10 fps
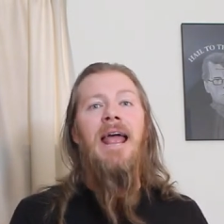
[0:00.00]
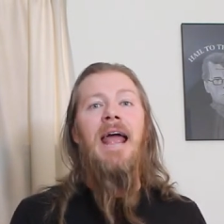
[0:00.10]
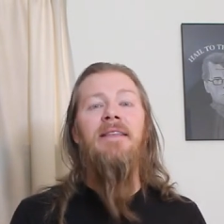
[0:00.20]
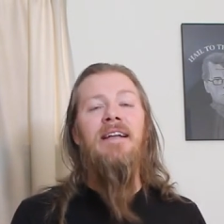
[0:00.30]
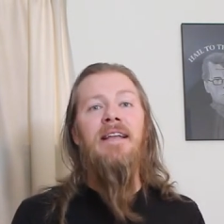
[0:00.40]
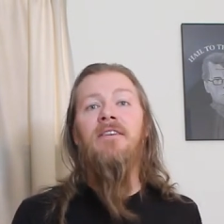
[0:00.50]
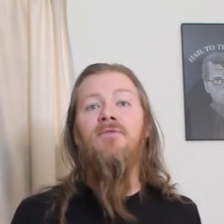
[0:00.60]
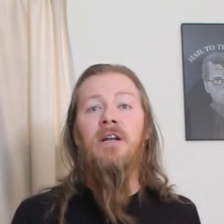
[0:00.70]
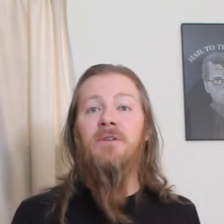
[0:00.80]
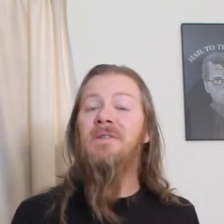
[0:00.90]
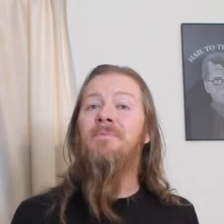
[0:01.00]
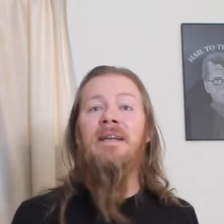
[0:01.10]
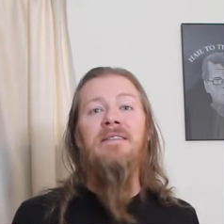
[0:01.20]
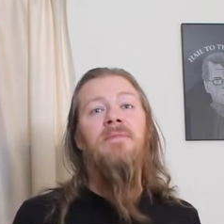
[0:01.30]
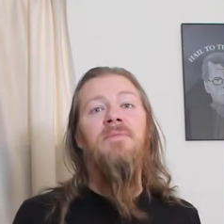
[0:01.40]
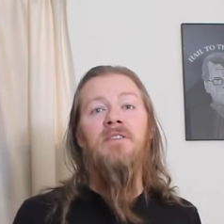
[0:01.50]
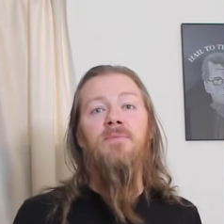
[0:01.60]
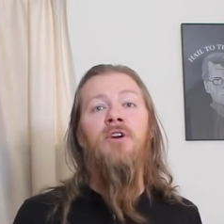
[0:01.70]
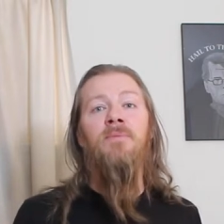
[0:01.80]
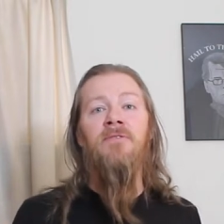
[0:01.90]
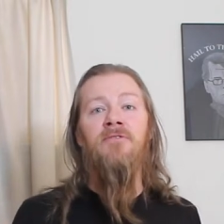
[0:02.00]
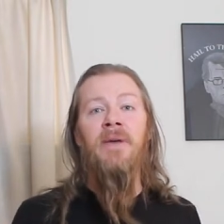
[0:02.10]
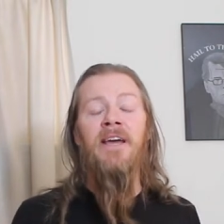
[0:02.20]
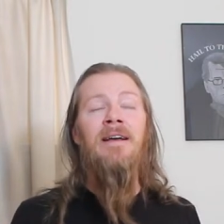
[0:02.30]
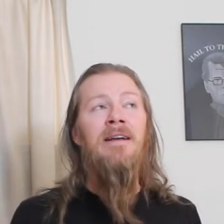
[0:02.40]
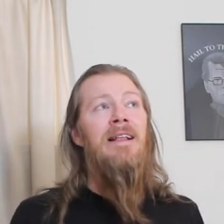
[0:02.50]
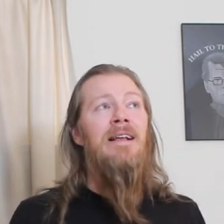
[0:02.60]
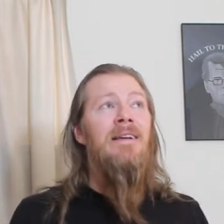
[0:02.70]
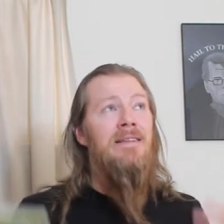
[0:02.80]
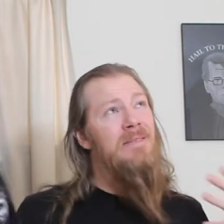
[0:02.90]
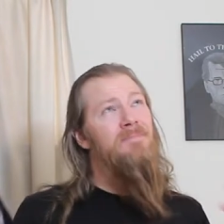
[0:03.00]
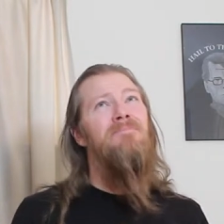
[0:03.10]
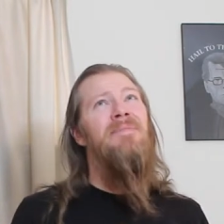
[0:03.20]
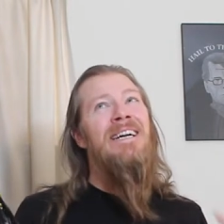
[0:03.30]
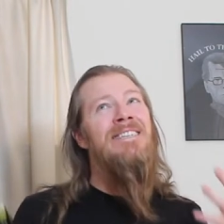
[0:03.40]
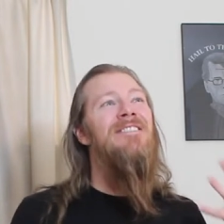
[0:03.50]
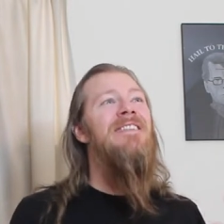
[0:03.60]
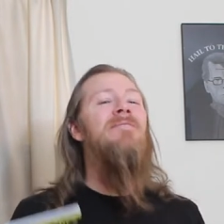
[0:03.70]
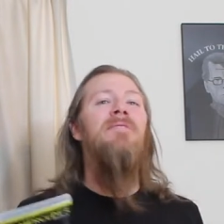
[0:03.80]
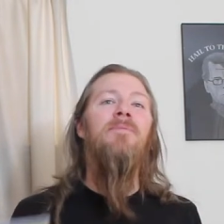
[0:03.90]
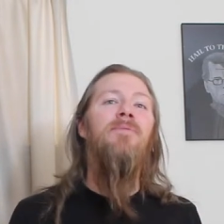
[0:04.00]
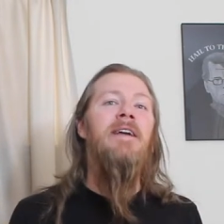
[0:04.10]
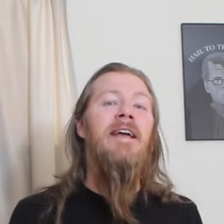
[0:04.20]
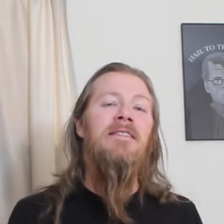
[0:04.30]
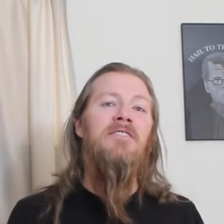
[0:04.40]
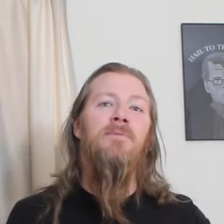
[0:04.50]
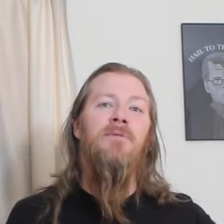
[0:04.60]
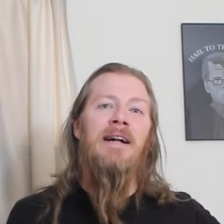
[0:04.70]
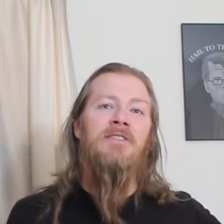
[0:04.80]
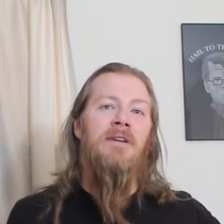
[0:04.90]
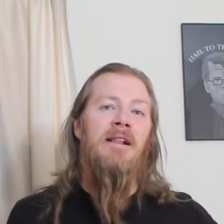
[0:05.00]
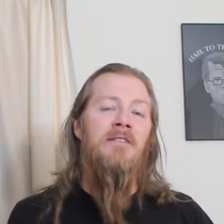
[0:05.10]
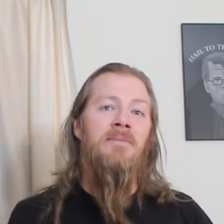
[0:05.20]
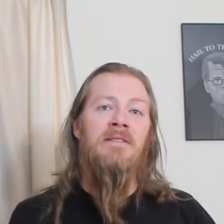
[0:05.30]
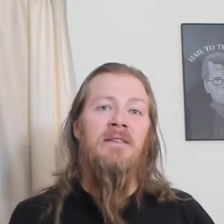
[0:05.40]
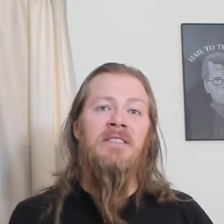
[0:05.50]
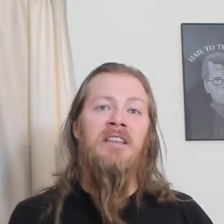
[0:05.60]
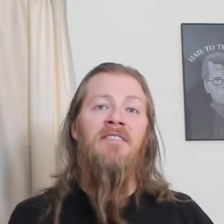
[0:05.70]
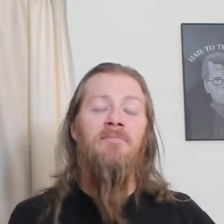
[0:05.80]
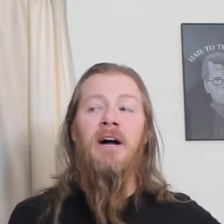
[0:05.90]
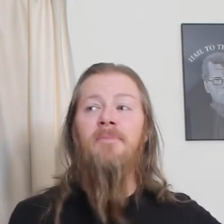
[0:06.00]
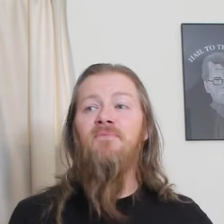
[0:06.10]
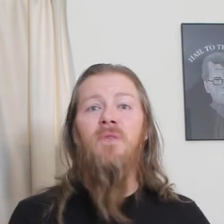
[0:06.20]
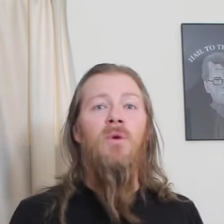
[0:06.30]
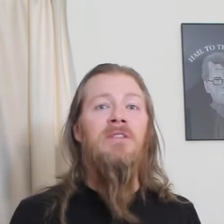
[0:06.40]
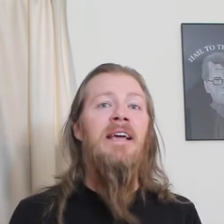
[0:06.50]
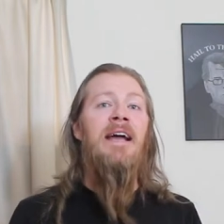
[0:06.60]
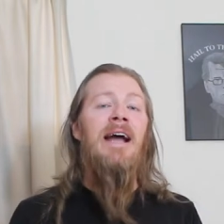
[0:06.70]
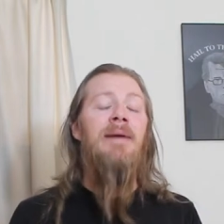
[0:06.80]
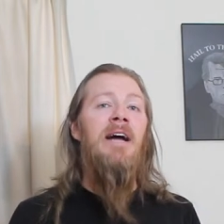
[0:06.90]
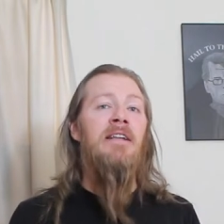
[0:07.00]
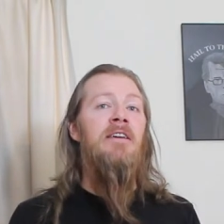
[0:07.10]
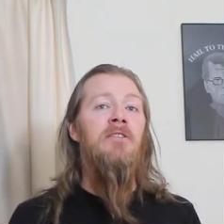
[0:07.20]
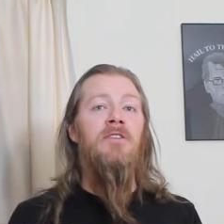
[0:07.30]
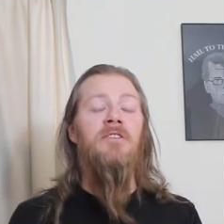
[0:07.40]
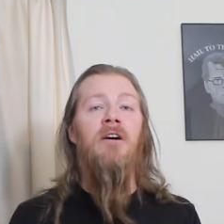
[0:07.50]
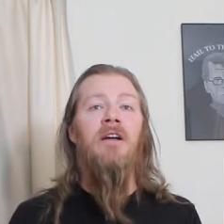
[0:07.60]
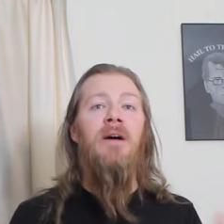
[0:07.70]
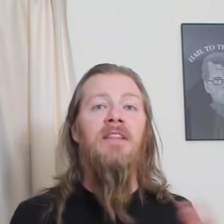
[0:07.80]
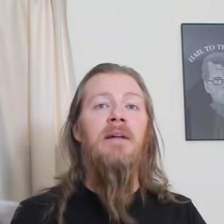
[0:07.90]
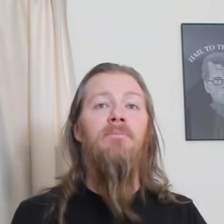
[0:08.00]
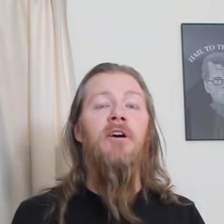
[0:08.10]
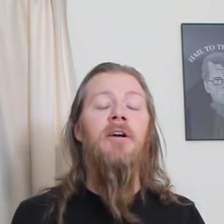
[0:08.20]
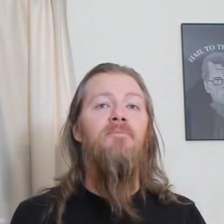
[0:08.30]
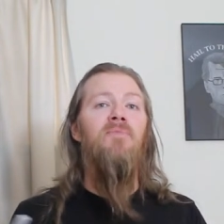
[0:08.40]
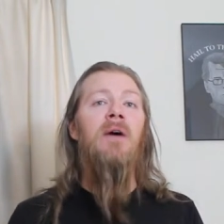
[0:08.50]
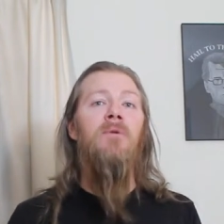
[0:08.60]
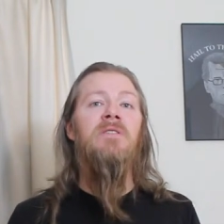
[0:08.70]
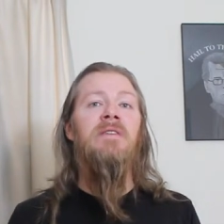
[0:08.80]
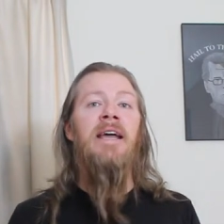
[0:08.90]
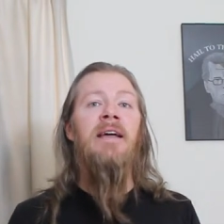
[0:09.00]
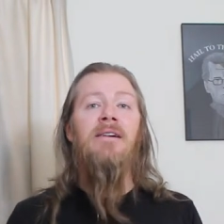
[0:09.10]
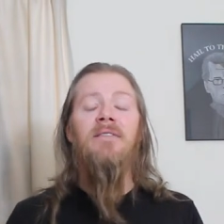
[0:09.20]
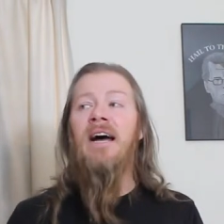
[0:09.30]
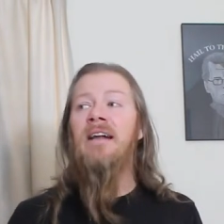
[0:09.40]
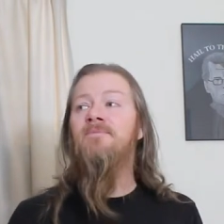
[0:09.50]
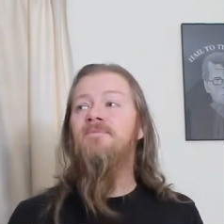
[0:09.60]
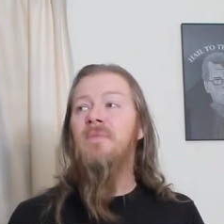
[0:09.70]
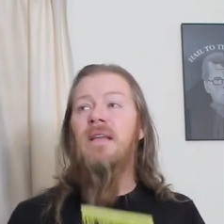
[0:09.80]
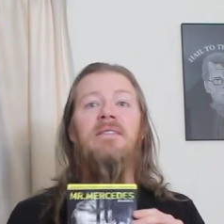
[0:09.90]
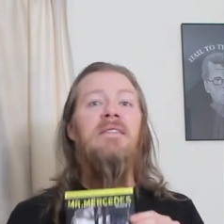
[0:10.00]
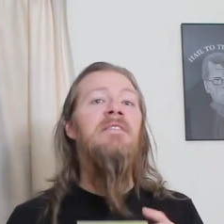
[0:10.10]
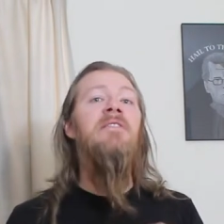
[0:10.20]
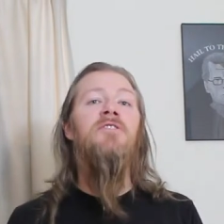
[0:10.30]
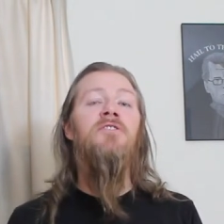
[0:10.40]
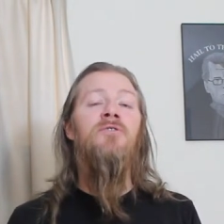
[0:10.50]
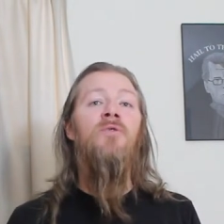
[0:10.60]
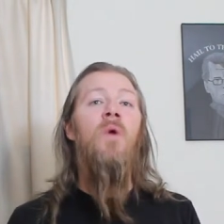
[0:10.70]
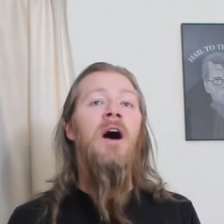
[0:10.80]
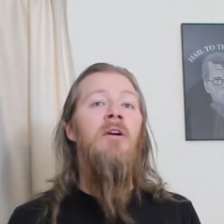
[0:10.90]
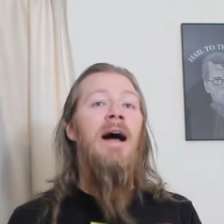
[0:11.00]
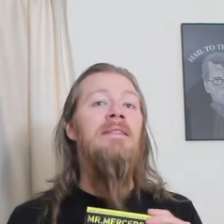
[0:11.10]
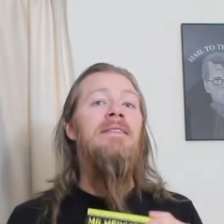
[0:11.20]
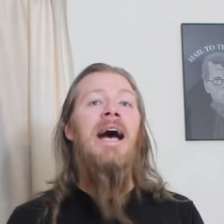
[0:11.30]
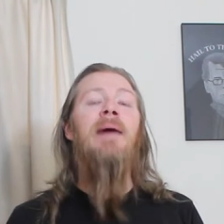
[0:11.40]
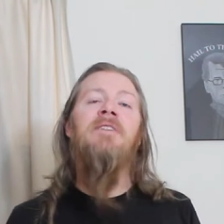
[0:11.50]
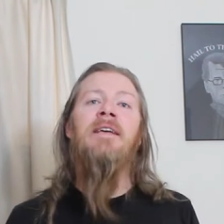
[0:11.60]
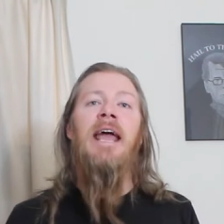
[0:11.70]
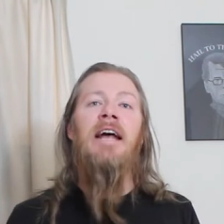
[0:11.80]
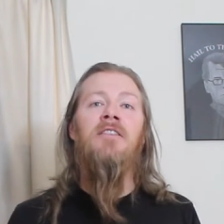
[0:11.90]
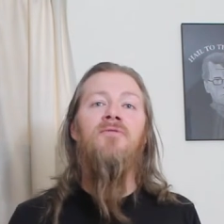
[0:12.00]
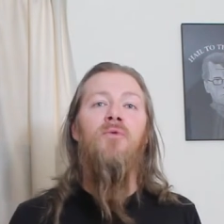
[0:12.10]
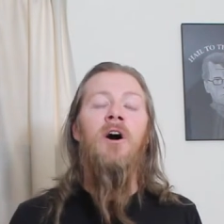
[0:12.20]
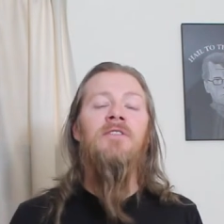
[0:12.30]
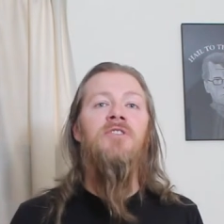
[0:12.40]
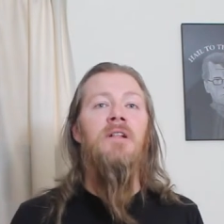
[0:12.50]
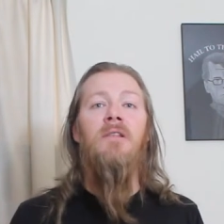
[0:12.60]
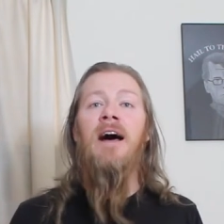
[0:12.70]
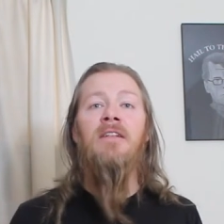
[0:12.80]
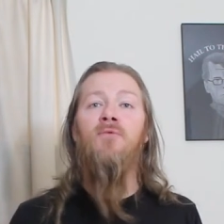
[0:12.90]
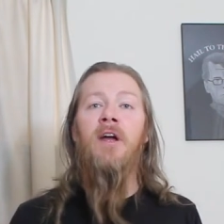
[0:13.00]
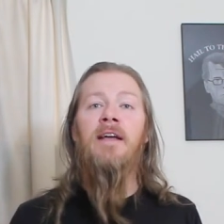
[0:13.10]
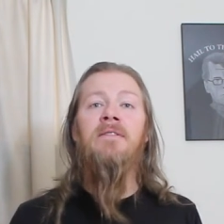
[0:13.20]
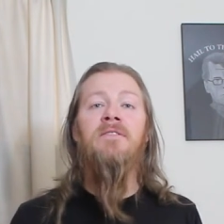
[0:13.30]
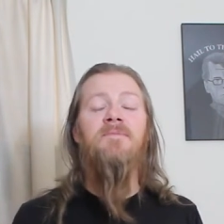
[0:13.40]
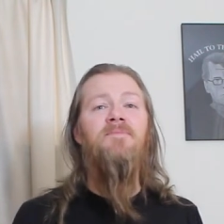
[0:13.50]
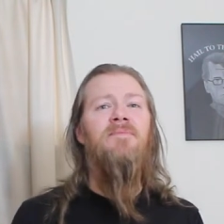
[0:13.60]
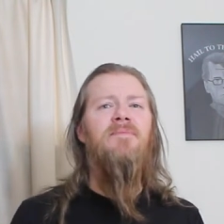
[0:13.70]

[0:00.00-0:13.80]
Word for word: And then End of Watch was a big-time disappointment for me especially with the bringing in supernatural elements and stuff, but once again, I'm not here to talk about that book. I will say that season two, while adapting End of Watch in a lot of ways,